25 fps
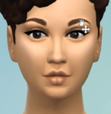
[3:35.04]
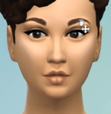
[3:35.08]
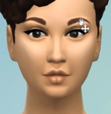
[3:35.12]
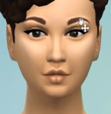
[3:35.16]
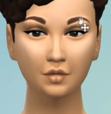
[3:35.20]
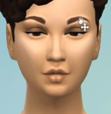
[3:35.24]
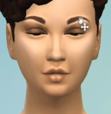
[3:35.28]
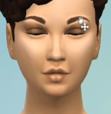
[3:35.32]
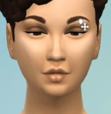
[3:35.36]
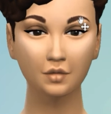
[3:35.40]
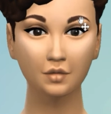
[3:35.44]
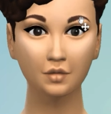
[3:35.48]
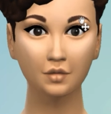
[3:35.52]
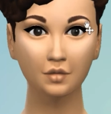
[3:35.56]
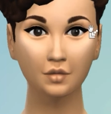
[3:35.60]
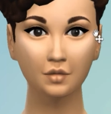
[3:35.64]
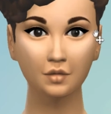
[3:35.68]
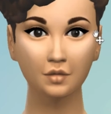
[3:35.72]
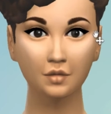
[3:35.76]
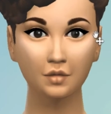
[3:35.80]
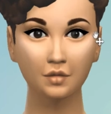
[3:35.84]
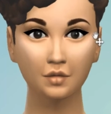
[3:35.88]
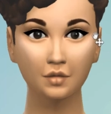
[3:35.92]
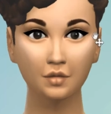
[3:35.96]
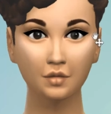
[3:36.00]

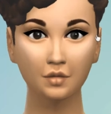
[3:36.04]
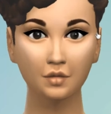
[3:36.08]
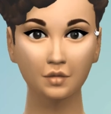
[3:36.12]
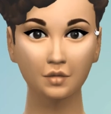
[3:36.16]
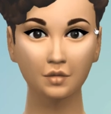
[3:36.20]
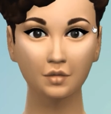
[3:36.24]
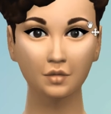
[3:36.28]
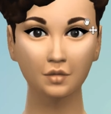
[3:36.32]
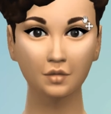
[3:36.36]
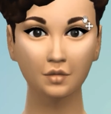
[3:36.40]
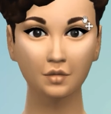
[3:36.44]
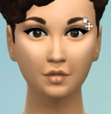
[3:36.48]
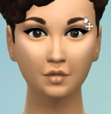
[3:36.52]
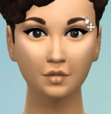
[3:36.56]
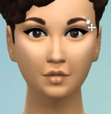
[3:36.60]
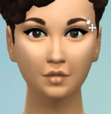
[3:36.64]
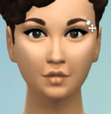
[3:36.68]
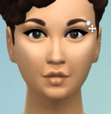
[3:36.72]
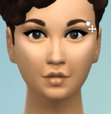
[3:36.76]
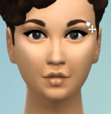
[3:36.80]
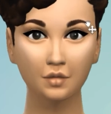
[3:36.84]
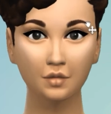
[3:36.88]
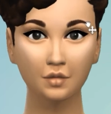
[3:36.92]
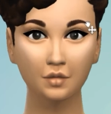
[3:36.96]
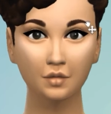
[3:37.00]

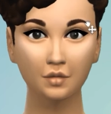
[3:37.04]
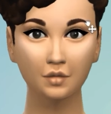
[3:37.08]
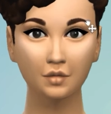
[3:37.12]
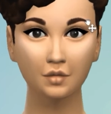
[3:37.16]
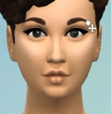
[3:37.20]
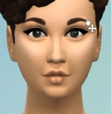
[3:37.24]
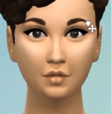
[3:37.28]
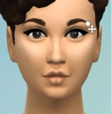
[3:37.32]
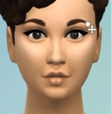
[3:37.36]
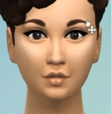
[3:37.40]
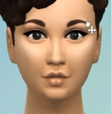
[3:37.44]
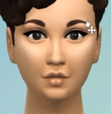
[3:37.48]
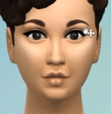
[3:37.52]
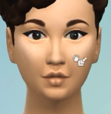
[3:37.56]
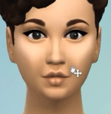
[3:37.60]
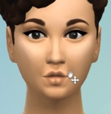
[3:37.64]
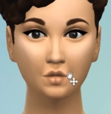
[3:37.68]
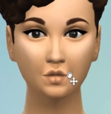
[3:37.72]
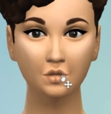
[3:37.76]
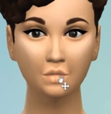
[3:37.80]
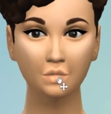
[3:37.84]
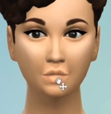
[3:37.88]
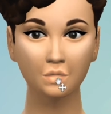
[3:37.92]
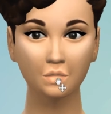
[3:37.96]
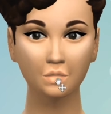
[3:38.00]

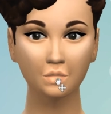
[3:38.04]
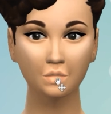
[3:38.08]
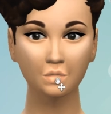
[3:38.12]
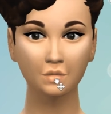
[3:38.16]
Nobody speaks.